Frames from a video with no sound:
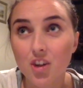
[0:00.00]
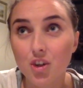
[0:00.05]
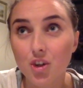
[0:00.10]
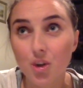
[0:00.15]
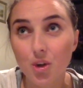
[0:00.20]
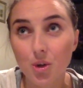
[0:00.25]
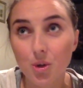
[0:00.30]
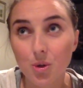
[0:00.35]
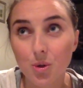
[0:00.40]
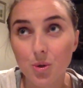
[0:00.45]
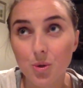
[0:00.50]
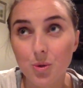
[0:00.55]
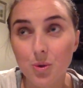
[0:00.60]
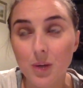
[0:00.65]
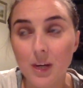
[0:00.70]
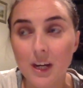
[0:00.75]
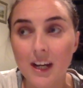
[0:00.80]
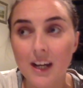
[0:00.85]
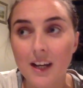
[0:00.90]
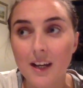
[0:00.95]
2
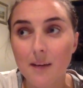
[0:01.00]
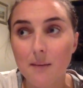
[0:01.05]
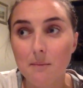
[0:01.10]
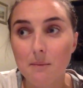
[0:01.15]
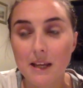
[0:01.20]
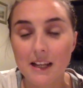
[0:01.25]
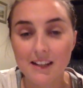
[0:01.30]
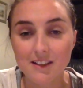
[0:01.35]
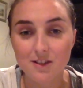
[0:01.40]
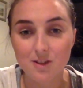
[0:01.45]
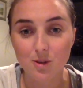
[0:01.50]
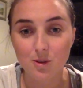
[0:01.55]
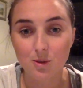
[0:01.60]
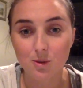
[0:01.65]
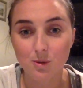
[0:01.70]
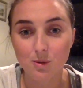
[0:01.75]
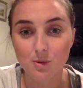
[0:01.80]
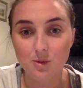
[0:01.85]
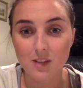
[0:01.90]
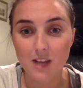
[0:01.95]

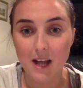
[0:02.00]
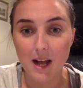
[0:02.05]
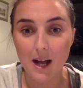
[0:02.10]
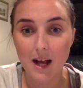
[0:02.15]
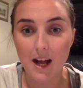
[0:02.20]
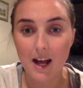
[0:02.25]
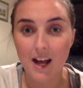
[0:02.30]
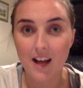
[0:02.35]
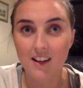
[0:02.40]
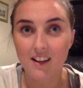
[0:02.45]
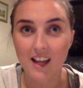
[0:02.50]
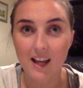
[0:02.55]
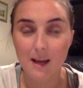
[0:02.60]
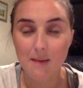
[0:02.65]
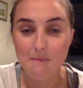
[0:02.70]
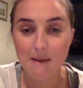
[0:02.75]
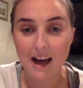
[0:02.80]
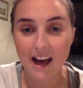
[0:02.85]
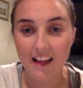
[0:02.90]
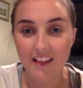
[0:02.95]
pencils like a
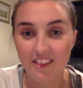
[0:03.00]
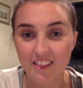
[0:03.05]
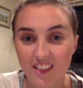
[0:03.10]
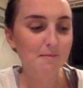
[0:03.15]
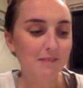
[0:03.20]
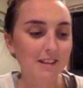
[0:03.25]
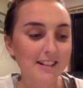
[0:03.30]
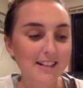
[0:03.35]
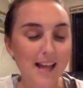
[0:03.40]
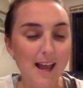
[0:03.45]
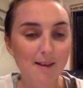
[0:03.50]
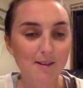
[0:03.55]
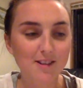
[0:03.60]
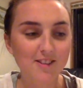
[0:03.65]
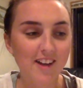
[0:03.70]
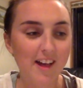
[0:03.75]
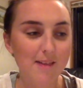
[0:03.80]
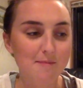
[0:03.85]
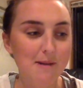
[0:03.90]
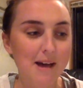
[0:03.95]
month. There's heaps
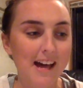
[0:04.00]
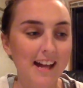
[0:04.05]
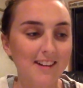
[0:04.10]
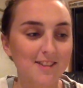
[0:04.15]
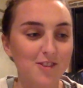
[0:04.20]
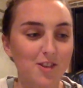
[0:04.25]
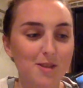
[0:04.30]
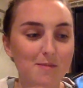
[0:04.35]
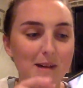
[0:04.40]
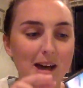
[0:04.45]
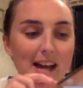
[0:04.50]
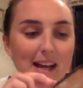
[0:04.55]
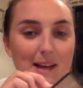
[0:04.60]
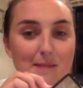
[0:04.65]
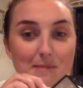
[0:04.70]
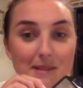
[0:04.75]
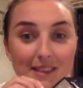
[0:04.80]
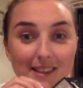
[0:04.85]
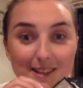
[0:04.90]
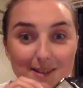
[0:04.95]
of other powders on the market,
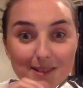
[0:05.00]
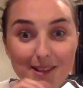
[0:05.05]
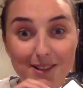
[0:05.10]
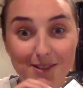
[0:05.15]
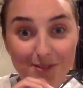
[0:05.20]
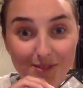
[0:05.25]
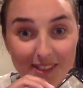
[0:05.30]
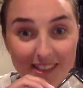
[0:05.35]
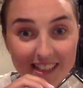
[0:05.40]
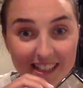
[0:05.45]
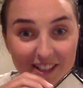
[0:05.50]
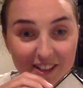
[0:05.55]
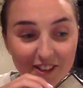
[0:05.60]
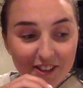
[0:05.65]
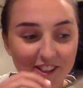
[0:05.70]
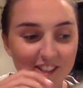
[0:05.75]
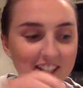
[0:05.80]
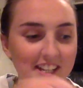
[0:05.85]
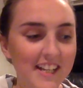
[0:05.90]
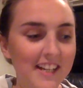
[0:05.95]
but this one's really
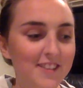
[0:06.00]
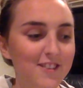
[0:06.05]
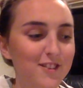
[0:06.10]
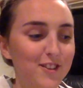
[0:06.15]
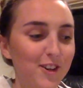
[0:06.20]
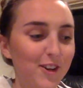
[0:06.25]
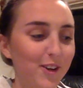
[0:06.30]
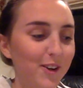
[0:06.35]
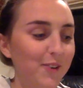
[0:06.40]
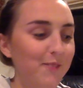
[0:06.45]
good. So